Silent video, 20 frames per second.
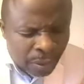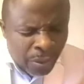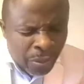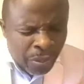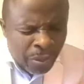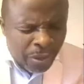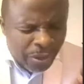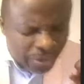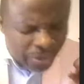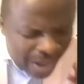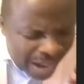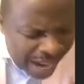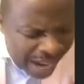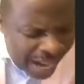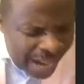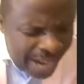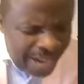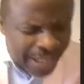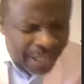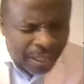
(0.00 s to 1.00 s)
The
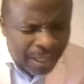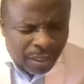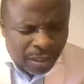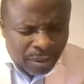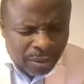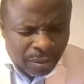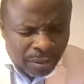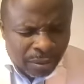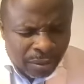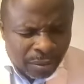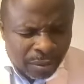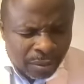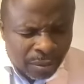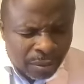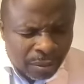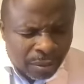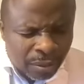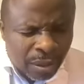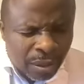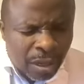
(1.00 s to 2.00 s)
rain
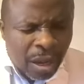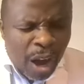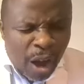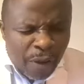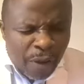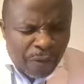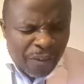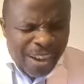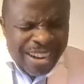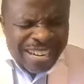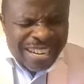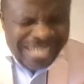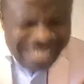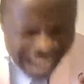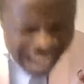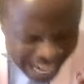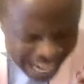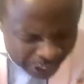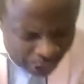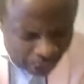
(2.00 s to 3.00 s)
of a
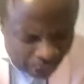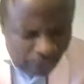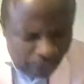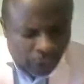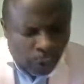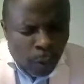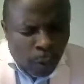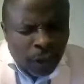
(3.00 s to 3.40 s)
nation